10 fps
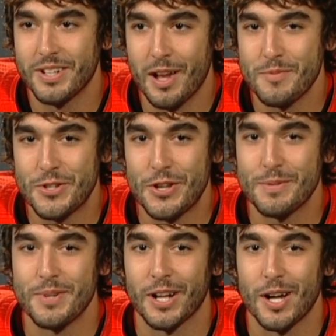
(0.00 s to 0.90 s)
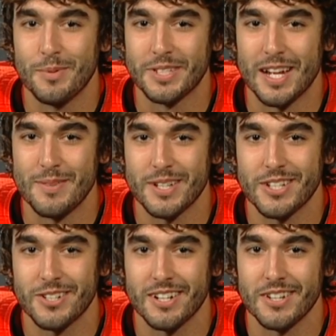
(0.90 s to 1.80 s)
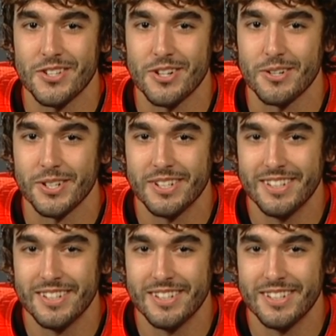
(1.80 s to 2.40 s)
I'm sure there's been a couple times. I just try not to show it.